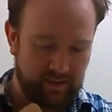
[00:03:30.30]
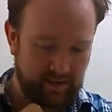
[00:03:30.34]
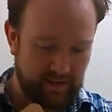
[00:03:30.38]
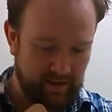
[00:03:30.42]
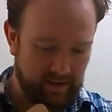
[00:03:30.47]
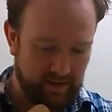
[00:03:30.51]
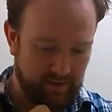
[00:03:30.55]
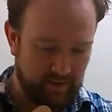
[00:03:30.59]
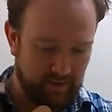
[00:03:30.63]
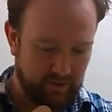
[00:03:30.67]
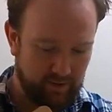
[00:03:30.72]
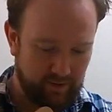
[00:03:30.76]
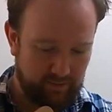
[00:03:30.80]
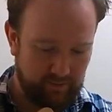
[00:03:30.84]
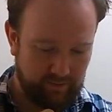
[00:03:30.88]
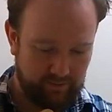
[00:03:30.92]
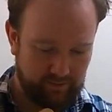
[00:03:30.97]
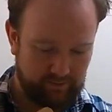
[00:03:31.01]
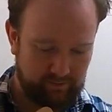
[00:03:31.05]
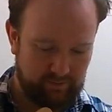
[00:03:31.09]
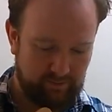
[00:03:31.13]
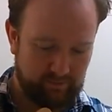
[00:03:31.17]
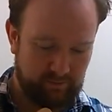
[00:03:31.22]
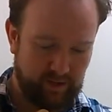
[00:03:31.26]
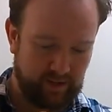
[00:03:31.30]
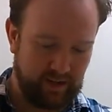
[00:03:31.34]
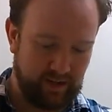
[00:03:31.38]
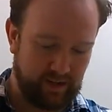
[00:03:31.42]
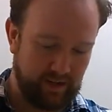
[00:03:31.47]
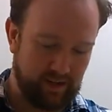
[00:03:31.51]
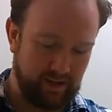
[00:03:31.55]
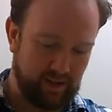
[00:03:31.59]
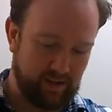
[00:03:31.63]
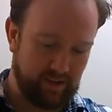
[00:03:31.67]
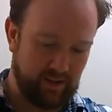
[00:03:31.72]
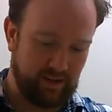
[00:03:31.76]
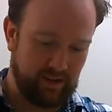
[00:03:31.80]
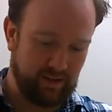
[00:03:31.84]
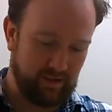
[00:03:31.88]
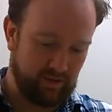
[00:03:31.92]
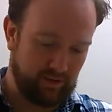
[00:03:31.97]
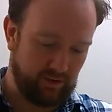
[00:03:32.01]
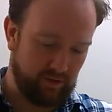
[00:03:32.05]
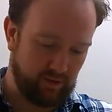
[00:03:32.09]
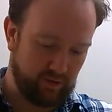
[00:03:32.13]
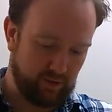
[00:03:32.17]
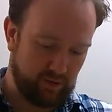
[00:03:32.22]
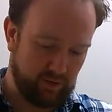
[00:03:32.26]
Now, reading on
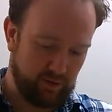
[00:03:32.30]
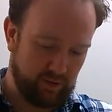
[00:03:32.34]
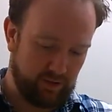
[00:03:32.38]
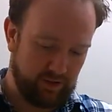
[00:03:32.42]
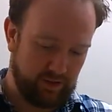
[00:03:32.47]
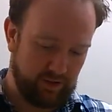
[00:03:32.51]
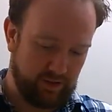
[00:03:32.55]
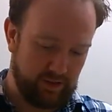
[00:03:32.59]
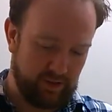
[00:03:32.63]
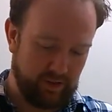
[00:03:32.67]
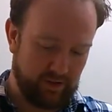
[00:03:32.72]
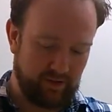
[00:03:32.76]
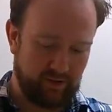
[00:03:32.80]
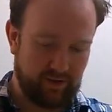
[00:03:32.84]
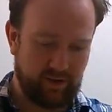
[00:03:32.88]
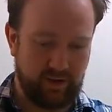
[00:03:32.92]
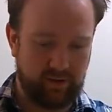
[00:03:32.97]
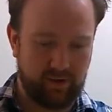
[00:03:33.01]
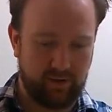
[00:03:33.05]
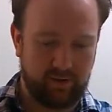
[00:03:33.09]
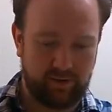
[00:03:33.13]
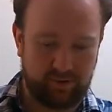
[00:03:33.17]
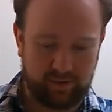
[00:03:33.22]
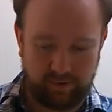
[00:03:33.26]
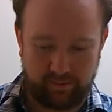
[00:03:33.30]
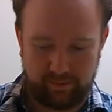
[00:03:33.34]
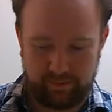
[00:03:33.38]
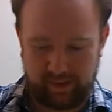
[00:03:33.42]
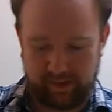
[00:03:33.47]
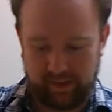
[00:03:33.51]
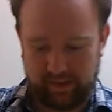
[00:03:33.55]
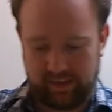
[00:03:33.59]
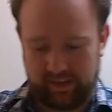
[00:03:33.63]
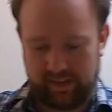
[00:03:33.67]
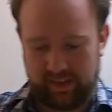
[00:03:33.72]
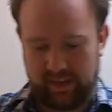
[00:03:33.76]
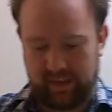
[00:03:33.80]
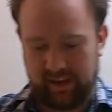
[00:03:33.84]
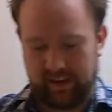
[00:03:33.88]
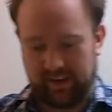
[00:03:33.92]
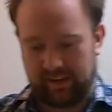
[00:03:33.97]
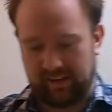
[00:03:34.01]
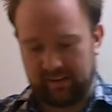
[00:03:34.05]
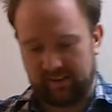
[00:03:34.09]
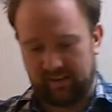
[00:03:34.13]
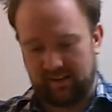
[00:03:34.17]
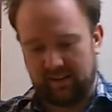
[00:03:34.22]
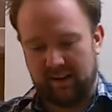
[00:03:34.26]
things, you could in theory use something that
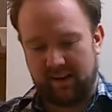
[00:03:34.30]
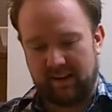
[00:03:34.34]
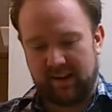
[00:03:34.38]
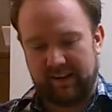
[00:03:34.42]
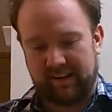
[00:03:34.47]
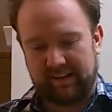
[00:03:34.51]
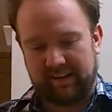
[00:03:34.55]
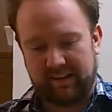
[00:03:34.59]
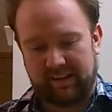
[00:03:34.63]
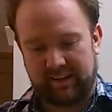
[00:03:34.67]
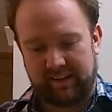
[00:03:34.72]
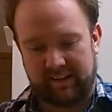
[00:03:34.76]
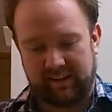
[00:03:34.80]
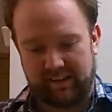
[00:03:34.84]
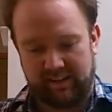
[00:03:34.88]
is not